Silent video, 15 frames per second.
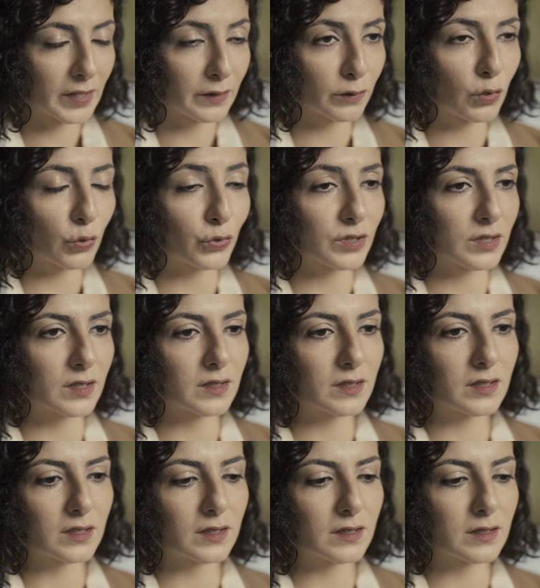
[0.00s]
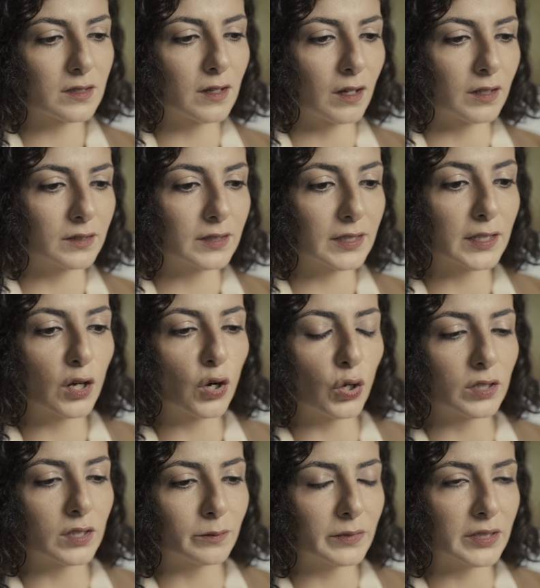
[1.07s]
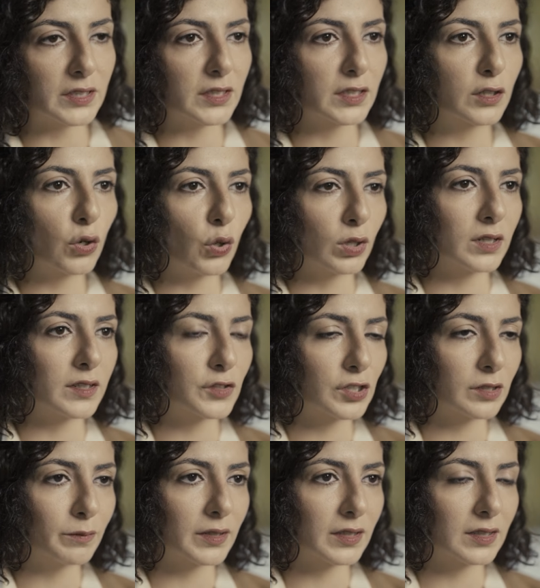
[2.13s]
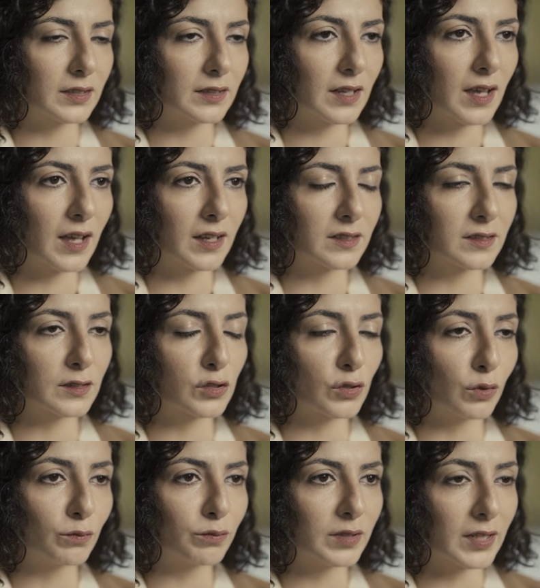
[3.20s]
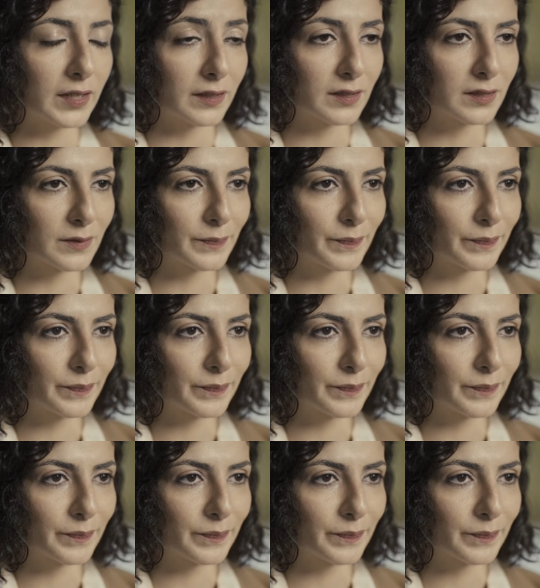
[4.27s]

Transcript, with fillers: Of course, it's, it's not economy, ecology, but it has its own place.